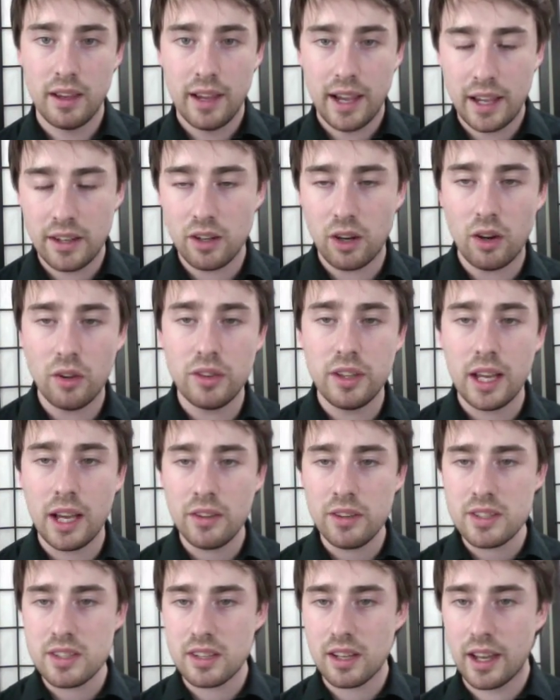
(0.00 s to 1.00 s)
And on the
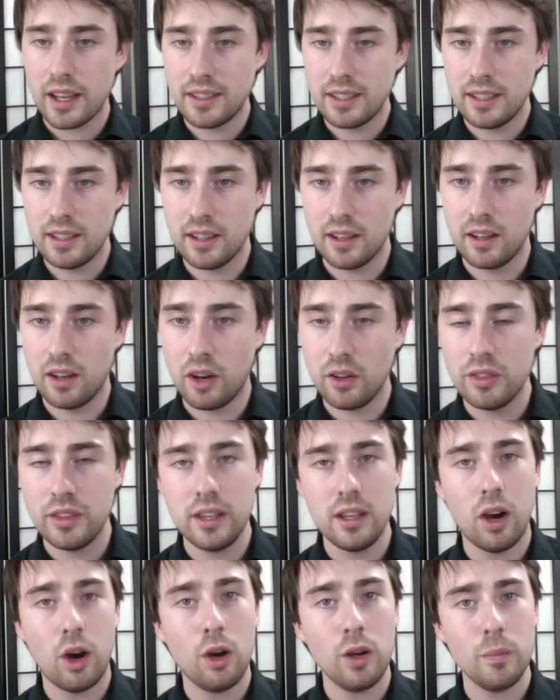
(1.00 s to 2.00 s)
other side here, on
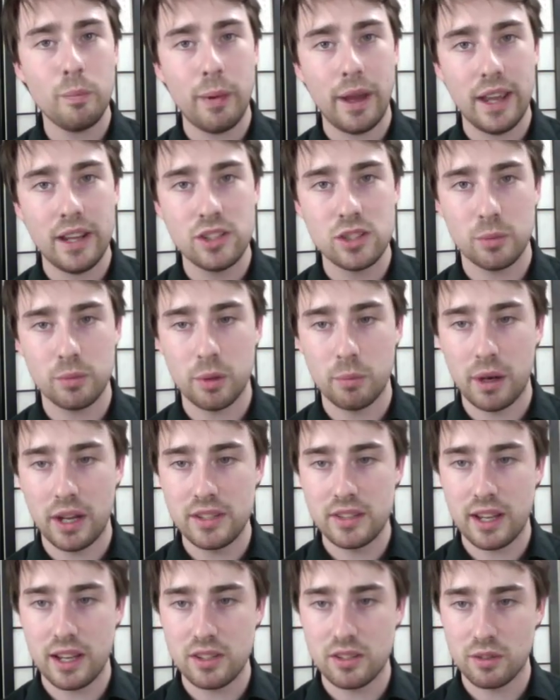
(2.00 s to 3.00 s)
the on-page
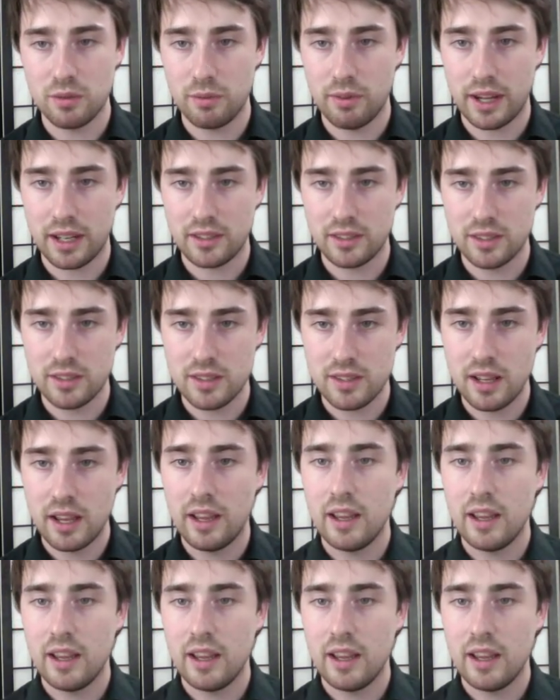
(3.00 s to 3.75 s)
optimization factors,